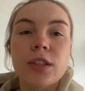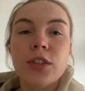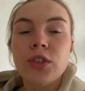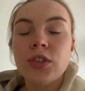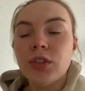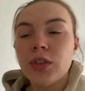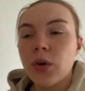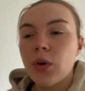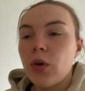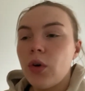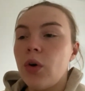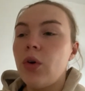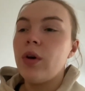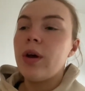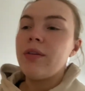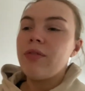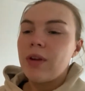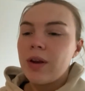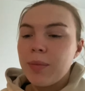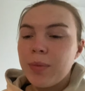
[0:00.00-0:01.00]
So
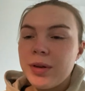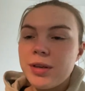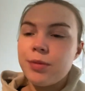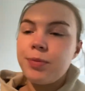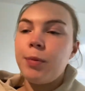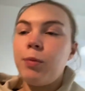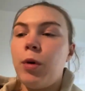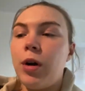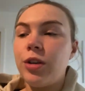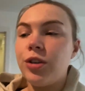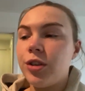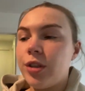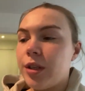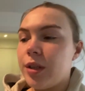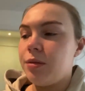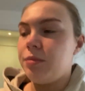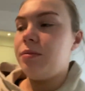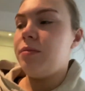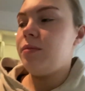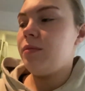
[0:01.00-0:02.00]
if anybody's been
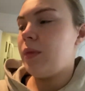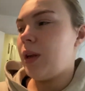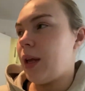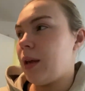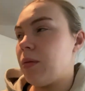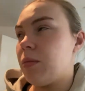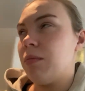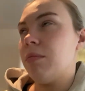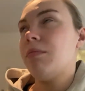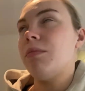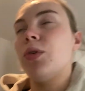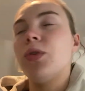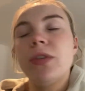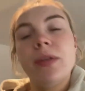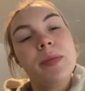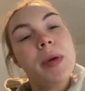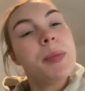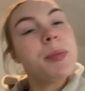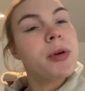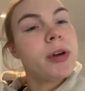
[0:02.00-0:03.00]
watching like most
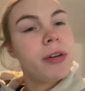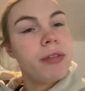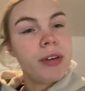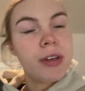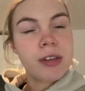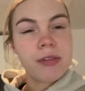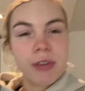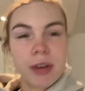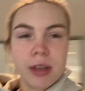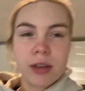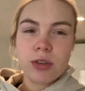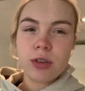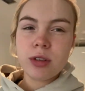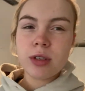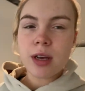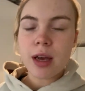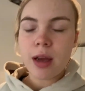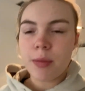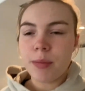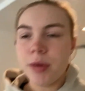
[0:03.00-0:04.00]
of my previous
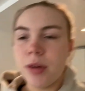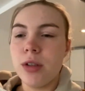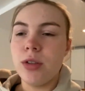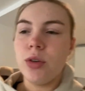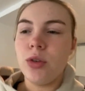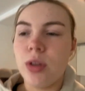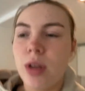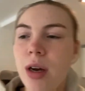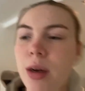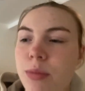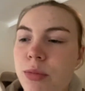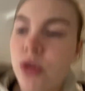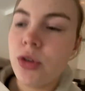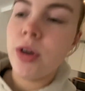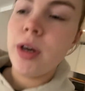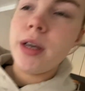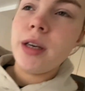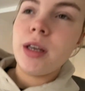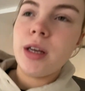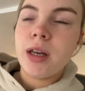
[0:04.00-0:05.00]
videos, you'll know that I'm
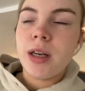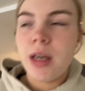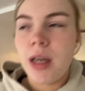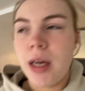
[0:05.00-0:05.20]
trying to